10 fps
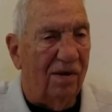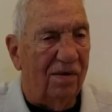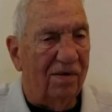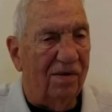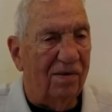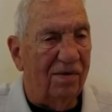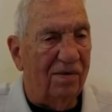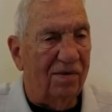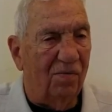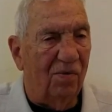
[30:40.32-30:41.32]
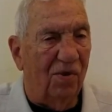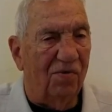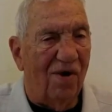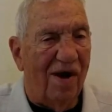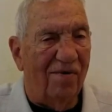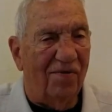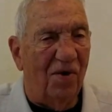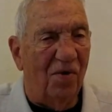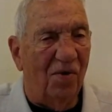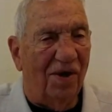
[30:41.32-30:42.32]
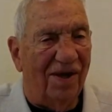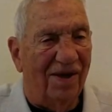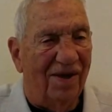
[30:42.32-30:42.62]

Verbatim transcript: uh, the word ravioli.